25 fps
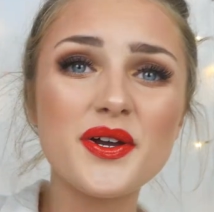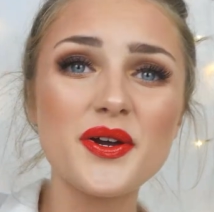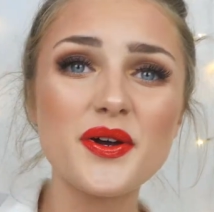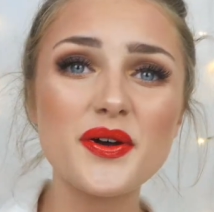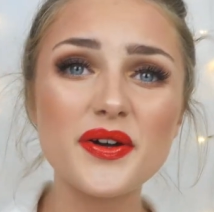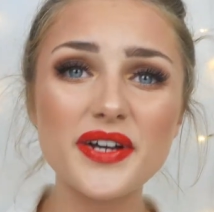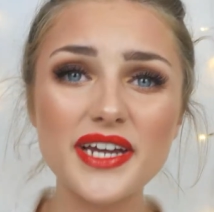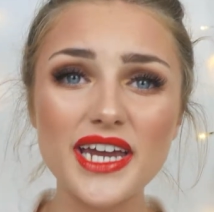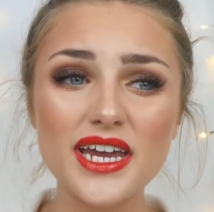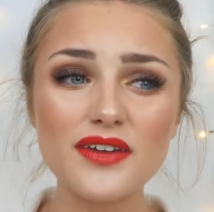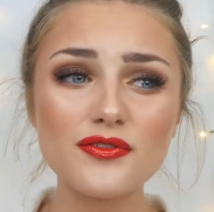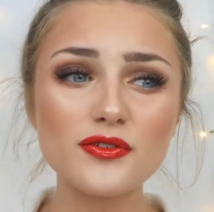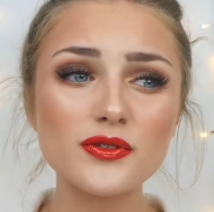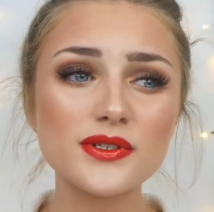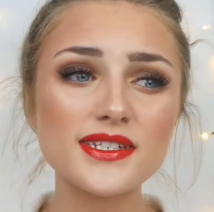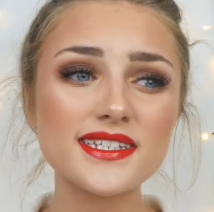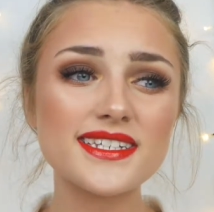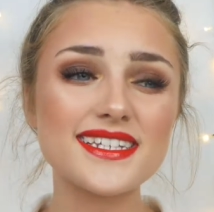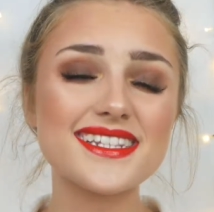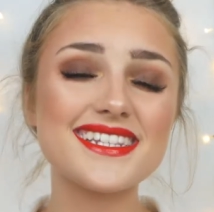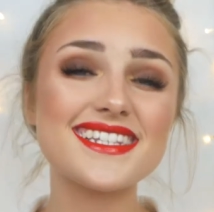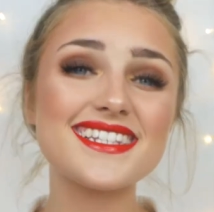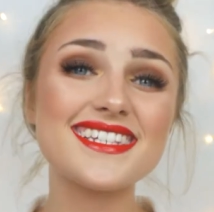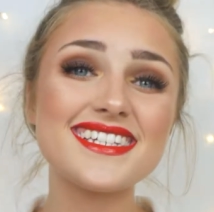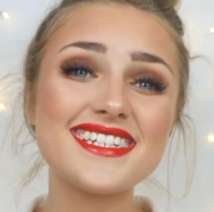Okay everyone,
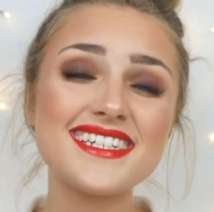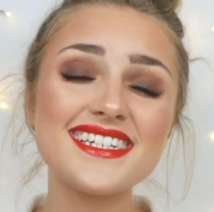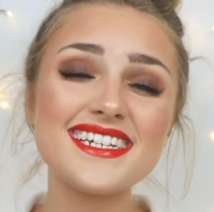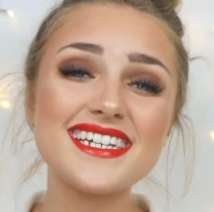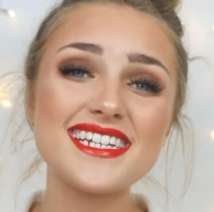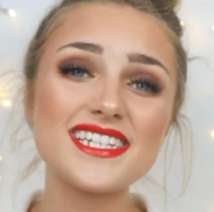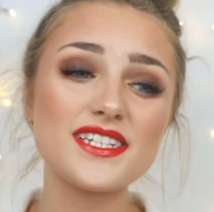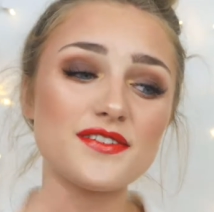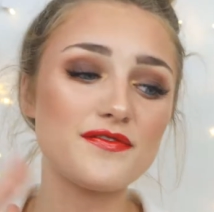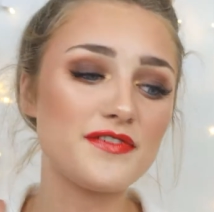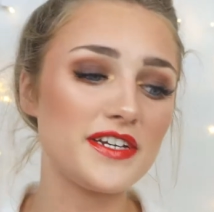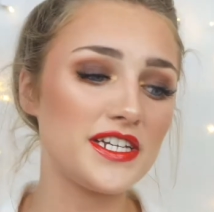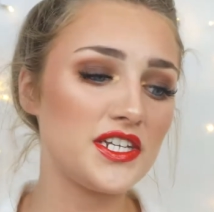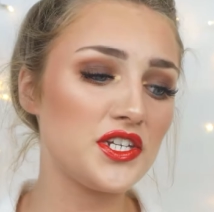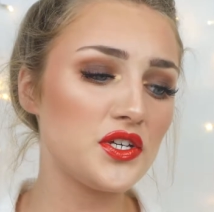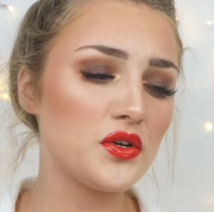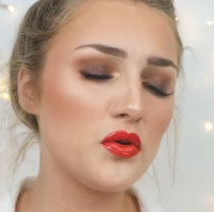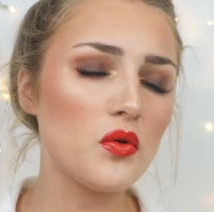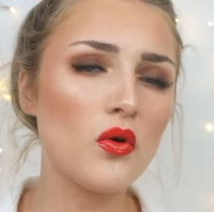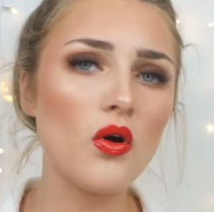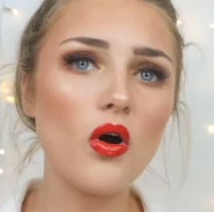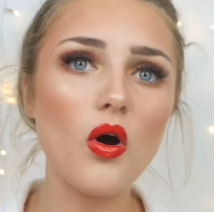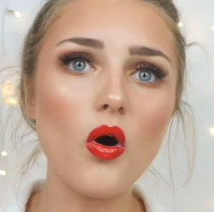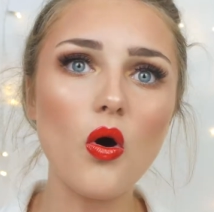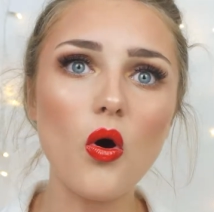so this is today's
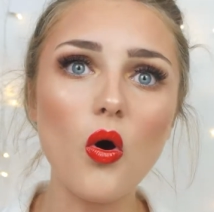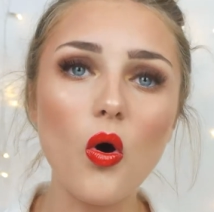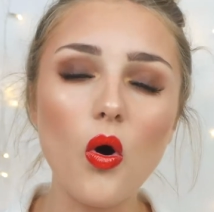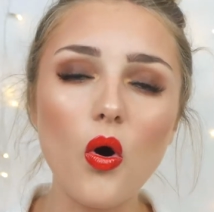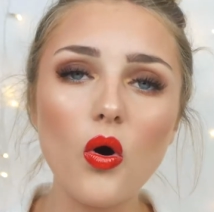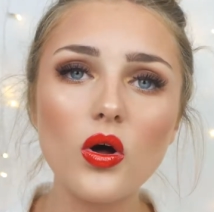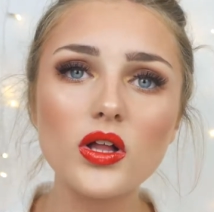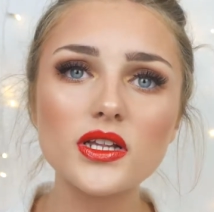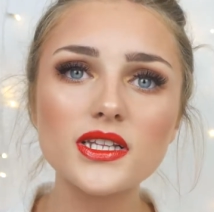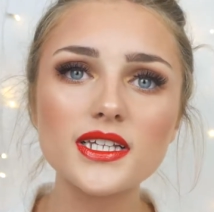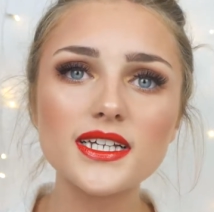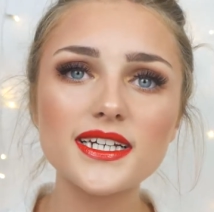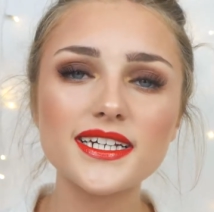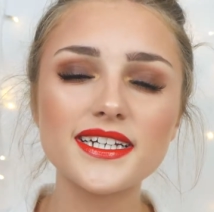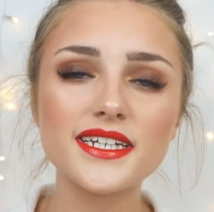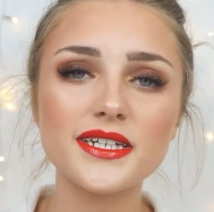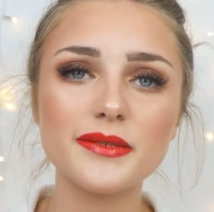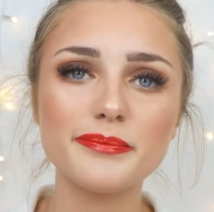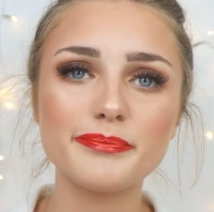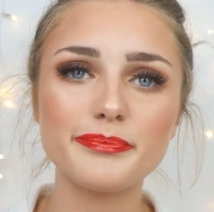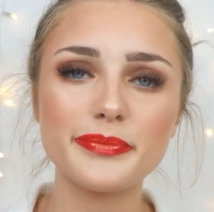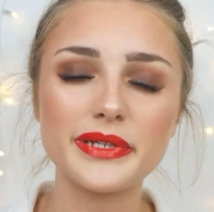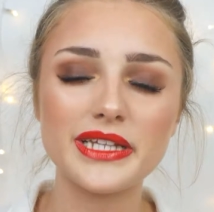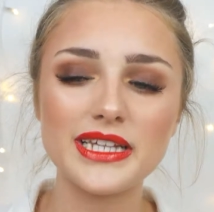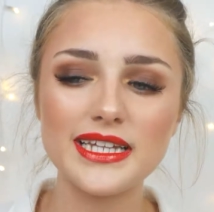video all
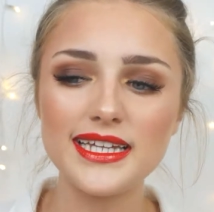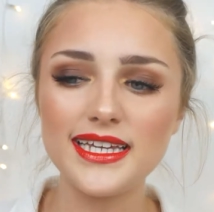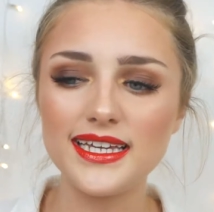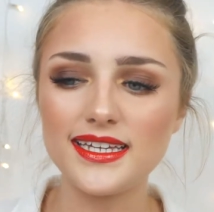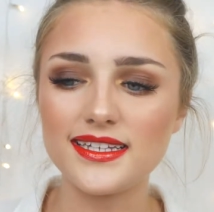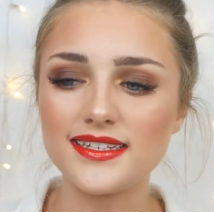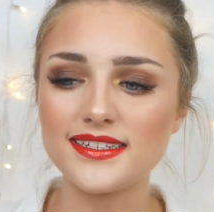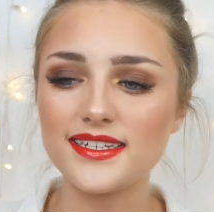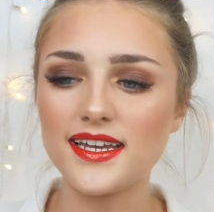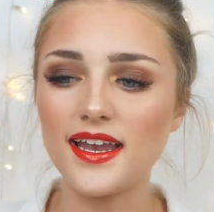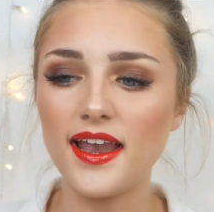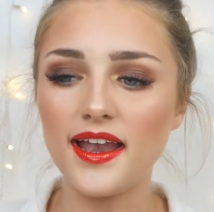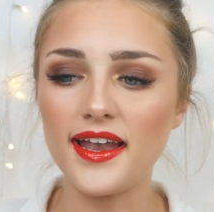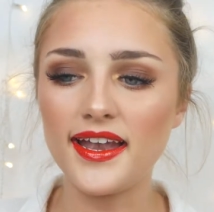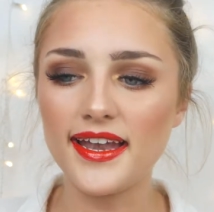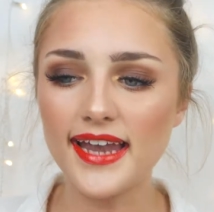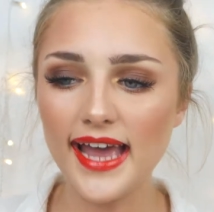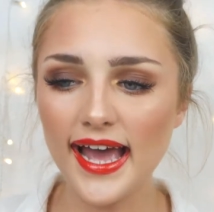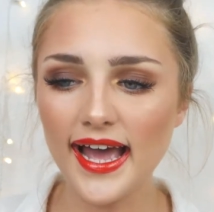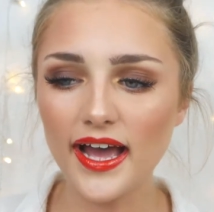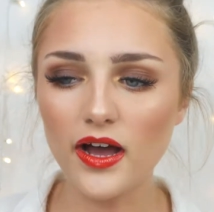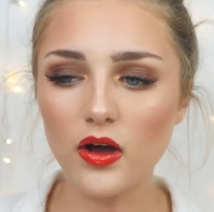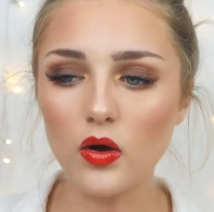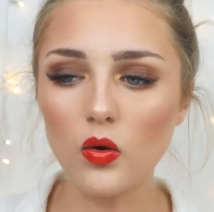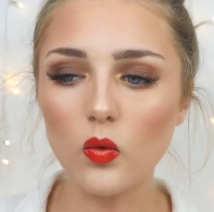complete. And
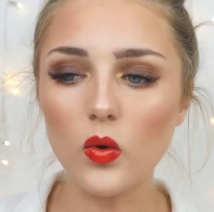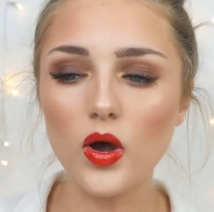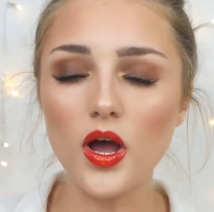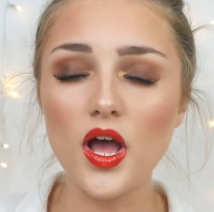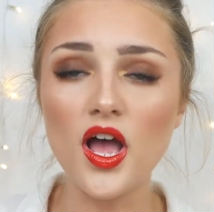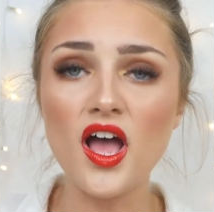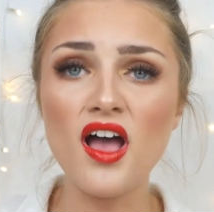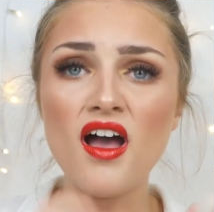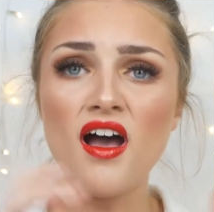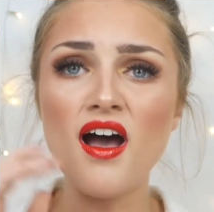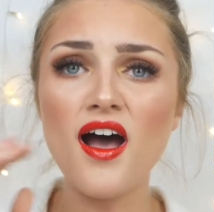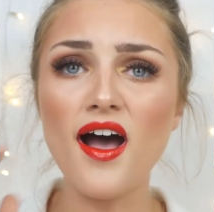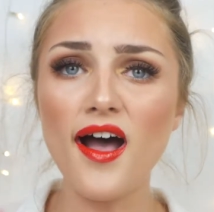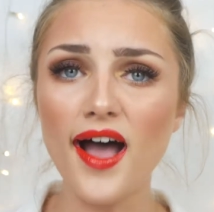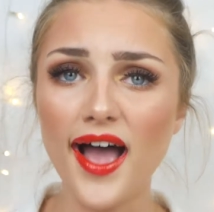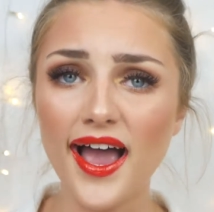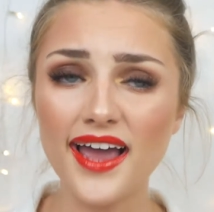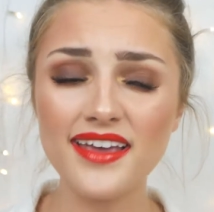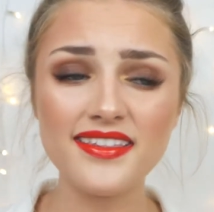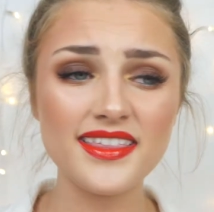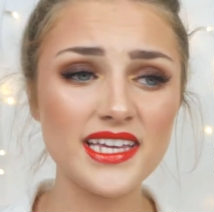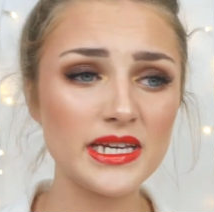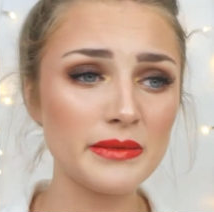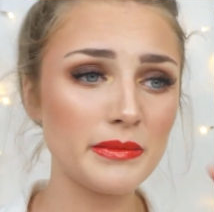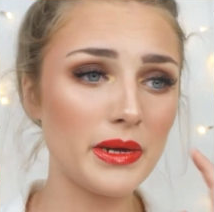now
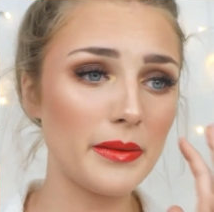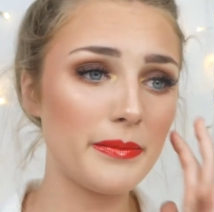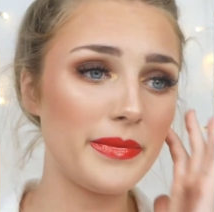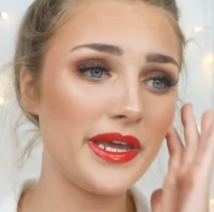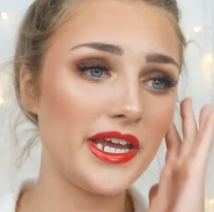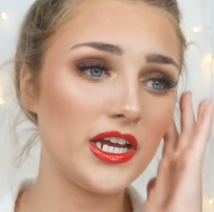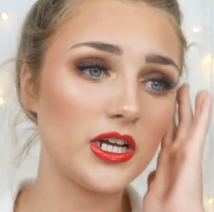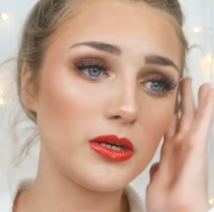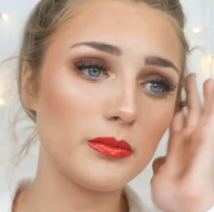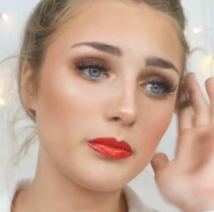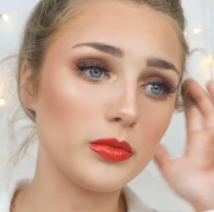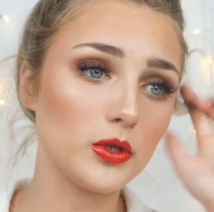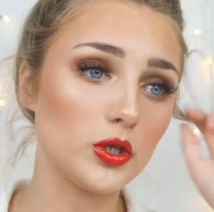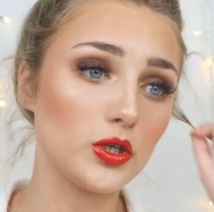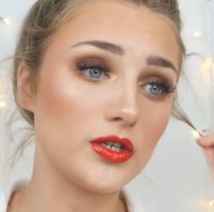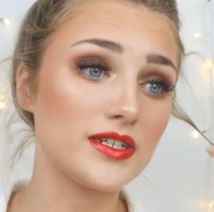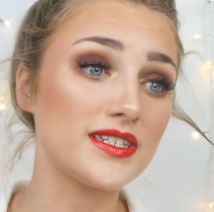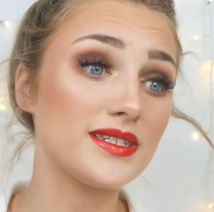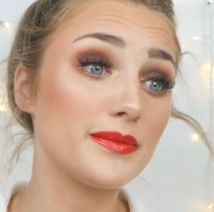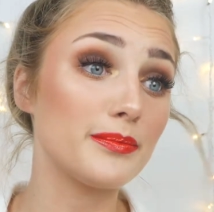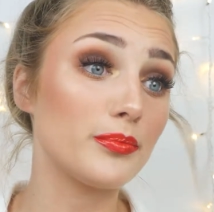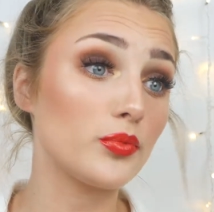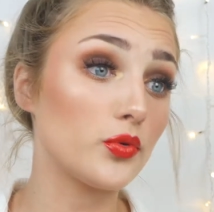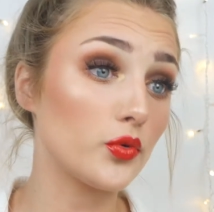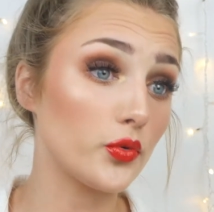I think my makeup
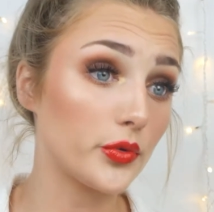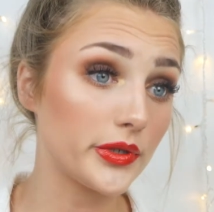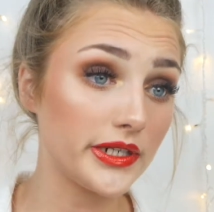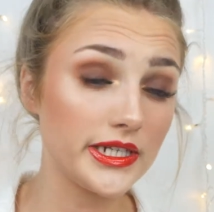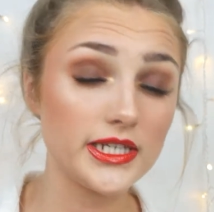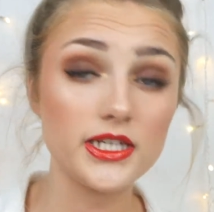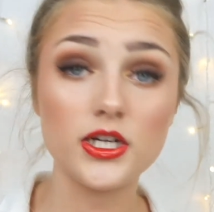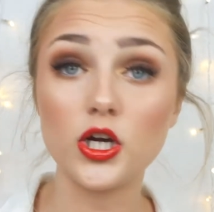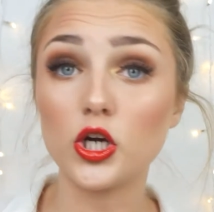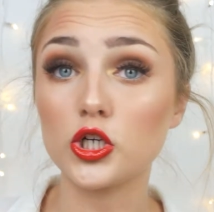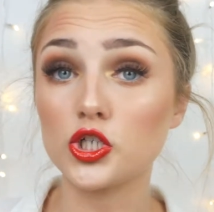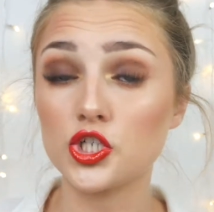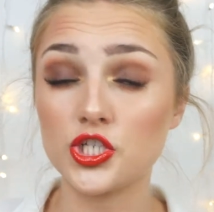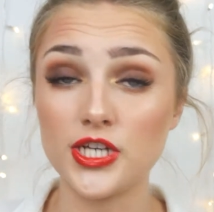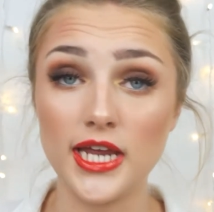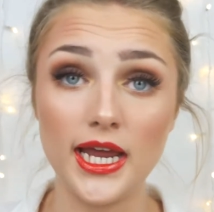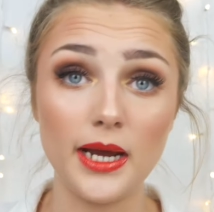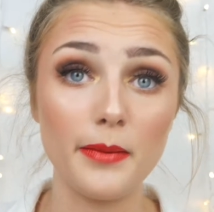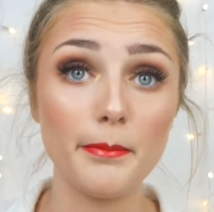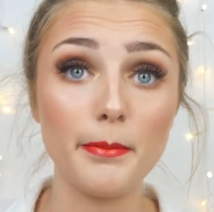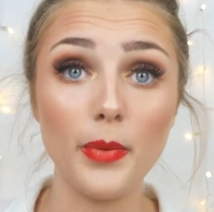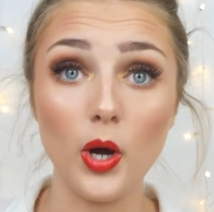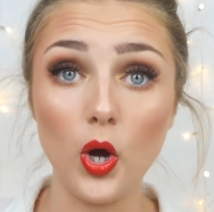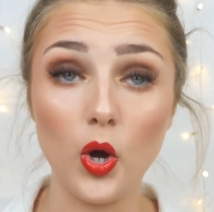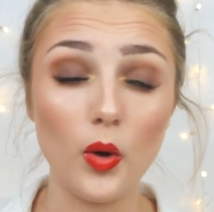looks pretty gosh
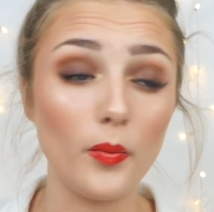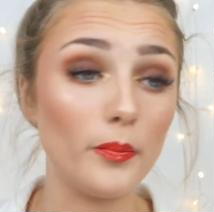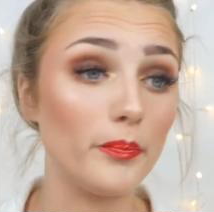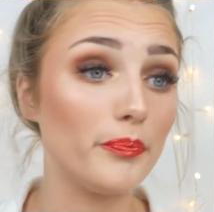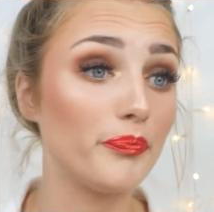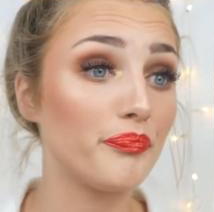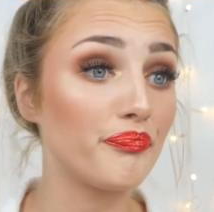dang bomb.